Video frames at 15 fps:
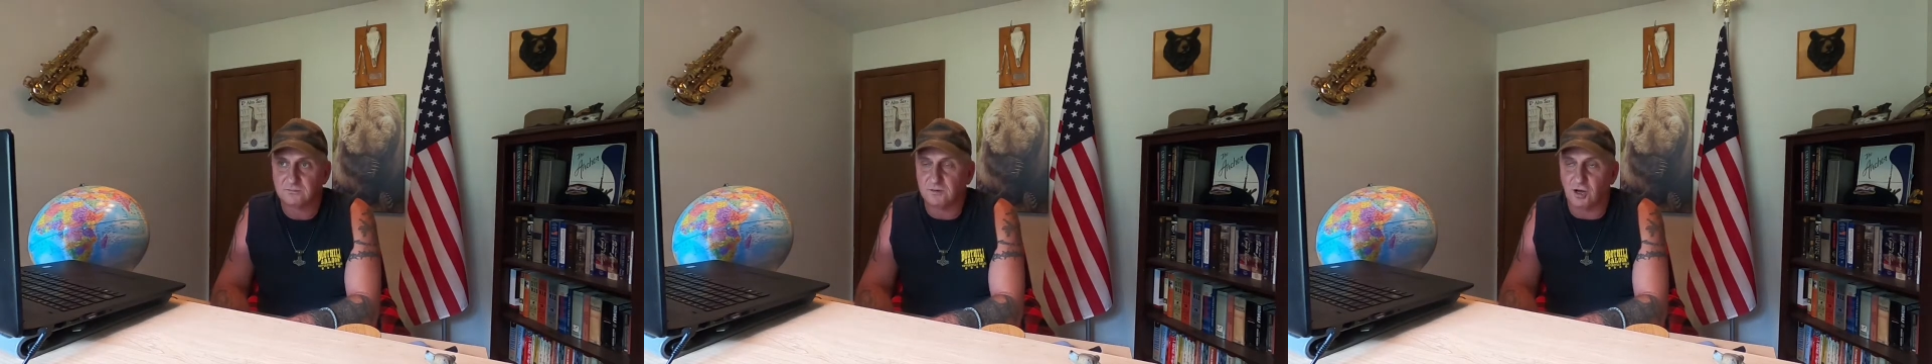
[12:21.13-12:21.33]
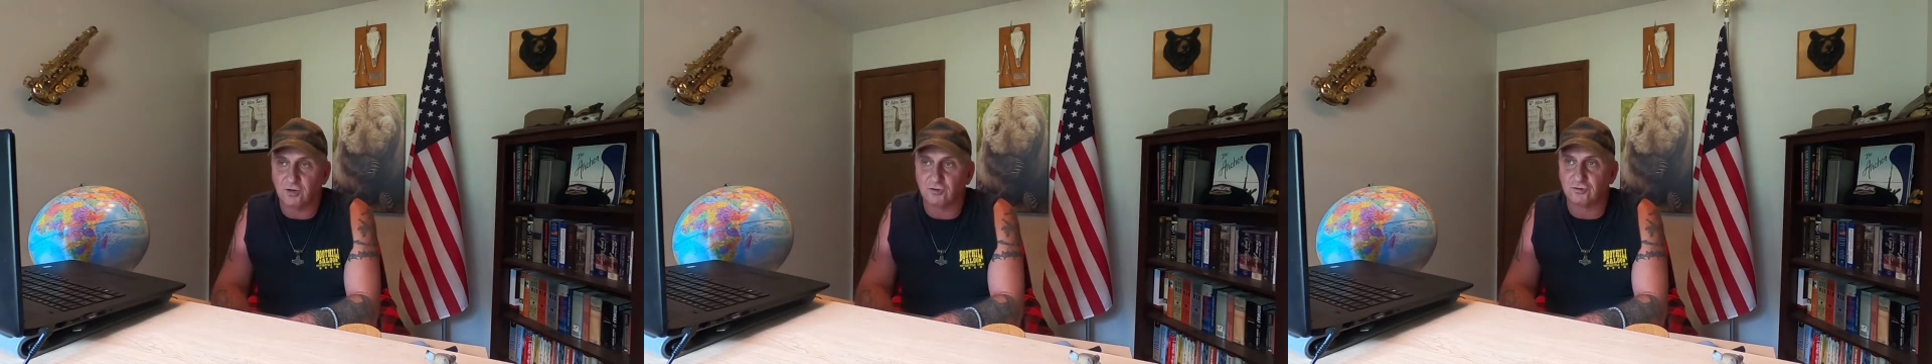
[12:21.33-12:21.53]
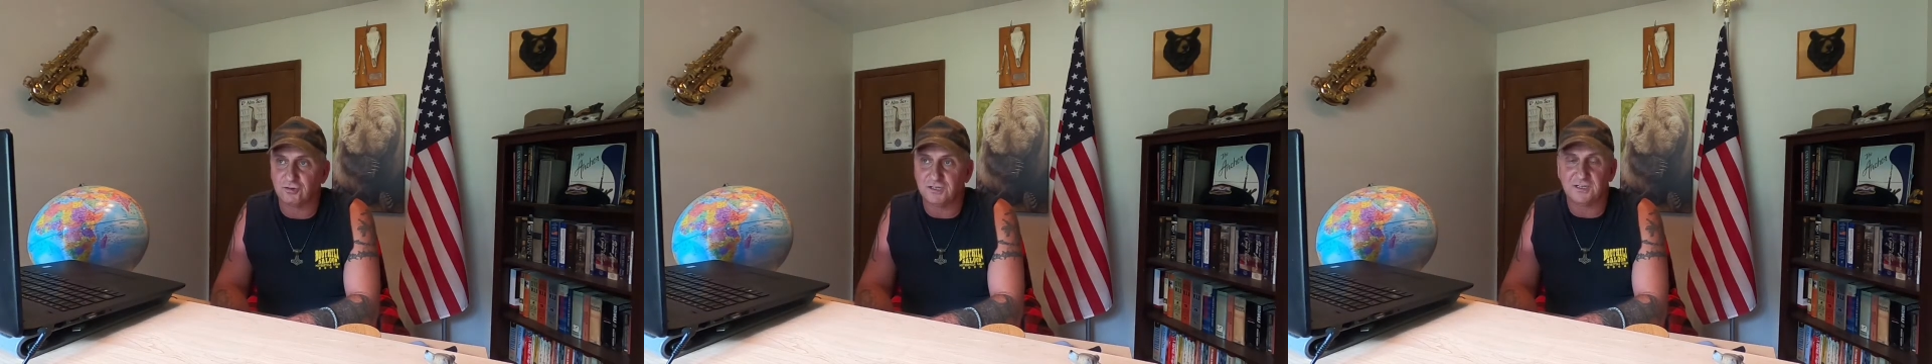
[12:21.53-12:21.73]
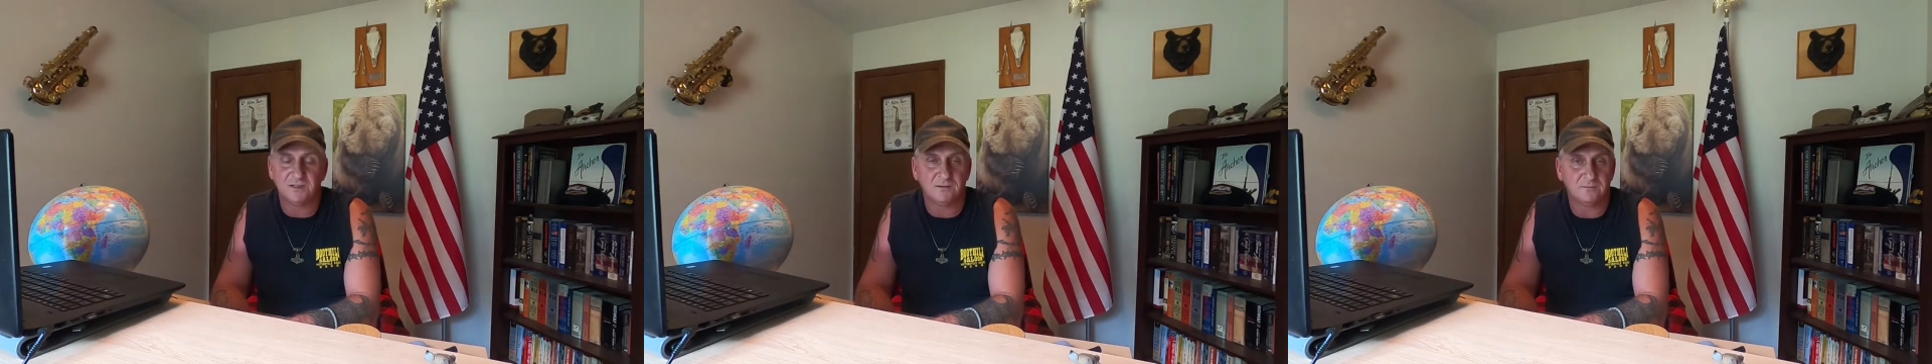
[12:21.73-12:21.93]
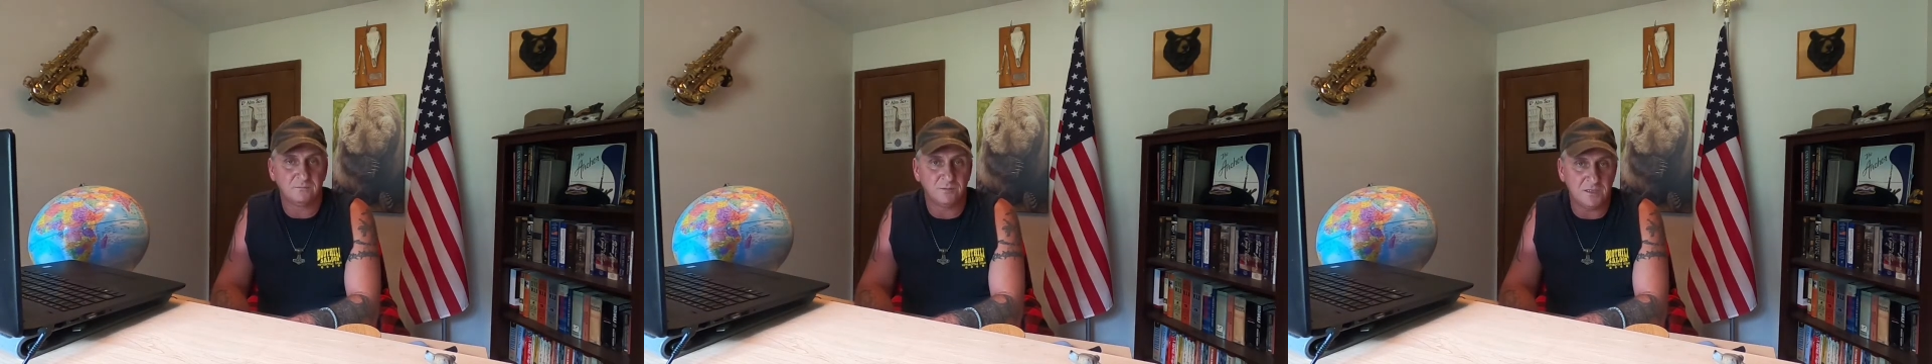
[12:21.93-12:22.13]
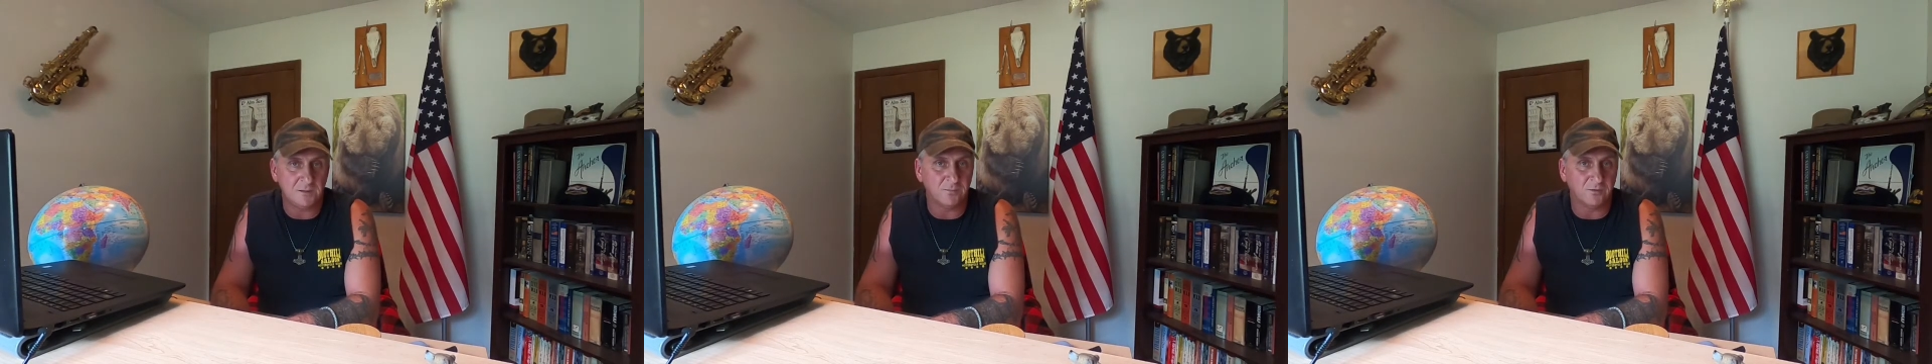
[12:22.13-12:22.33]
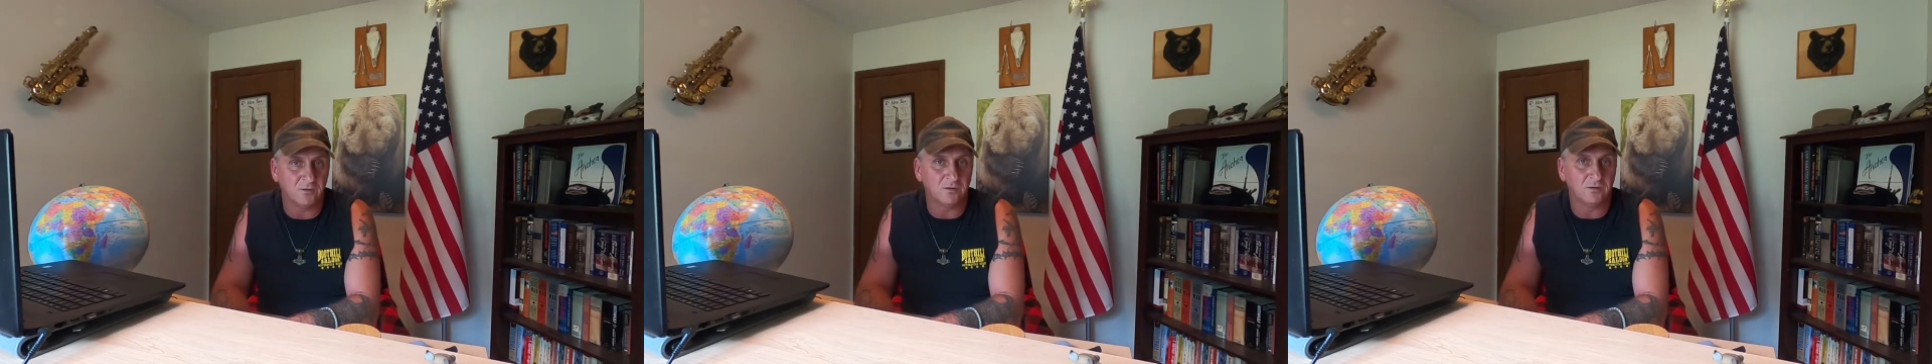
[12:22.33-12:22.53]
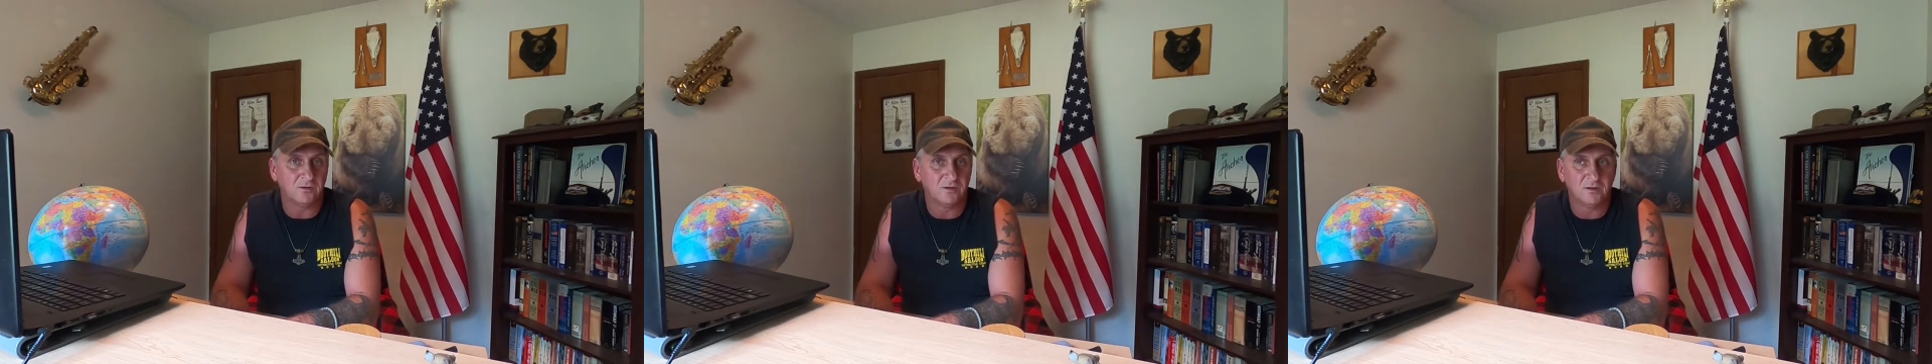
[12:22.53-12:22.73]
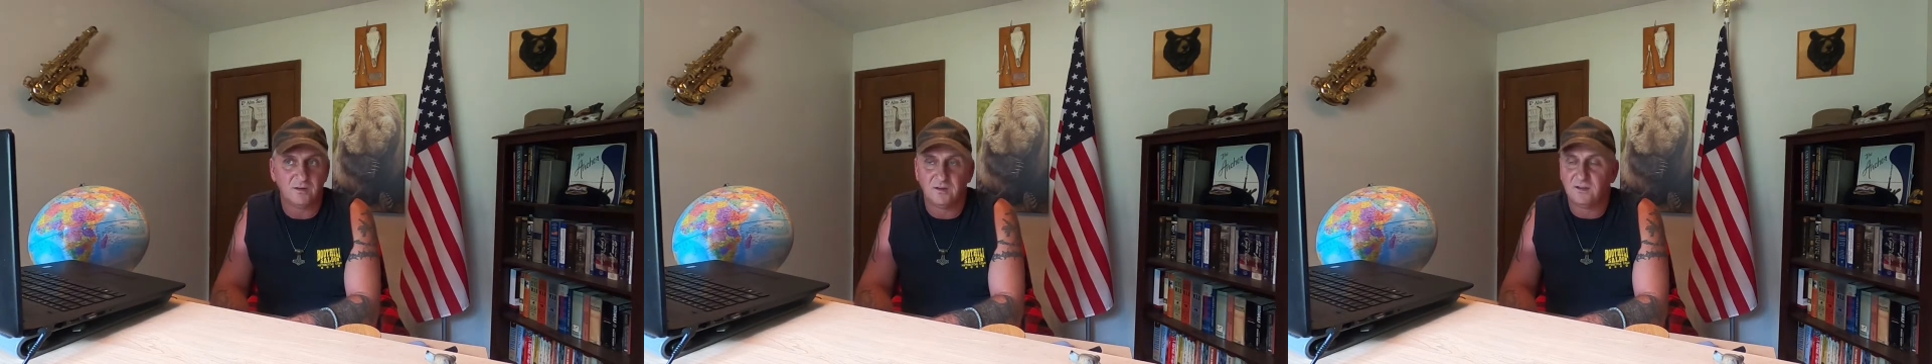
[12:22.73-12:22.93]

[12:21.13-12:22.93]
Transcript: hungry people